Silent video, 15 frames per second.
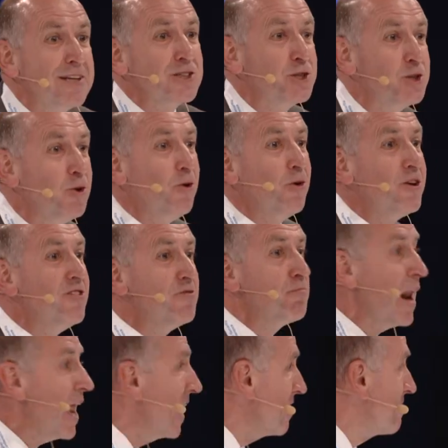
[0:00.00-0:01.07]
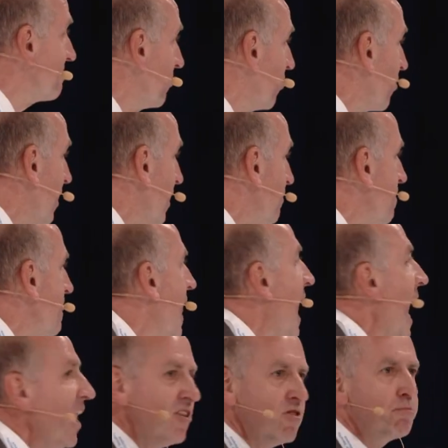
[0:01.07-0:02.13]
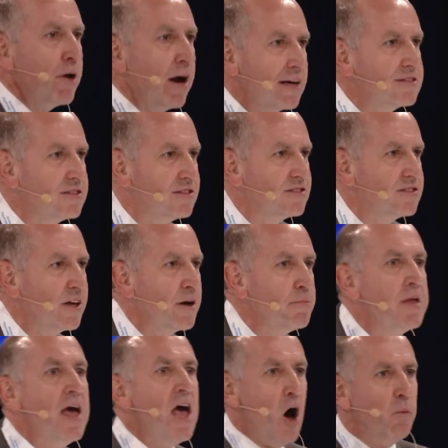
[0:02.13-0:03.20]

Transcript: sure you've planned for it and you've practiced it. And